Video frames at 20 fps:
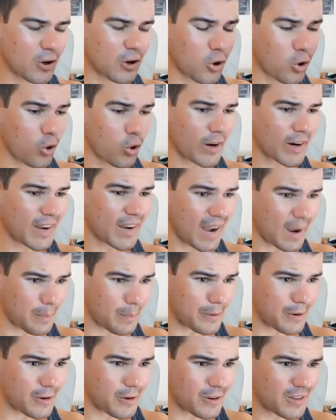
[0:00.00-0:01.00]
the core
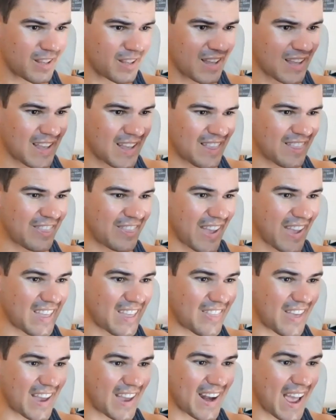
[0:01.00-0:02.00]
couple,
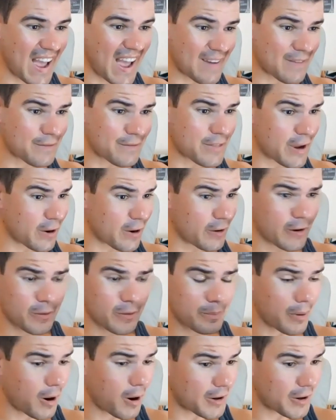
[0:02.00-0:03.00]
they then have their
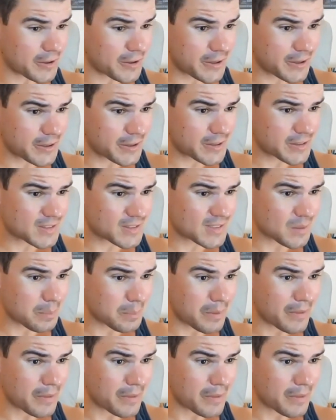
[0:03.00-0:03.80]
own partners,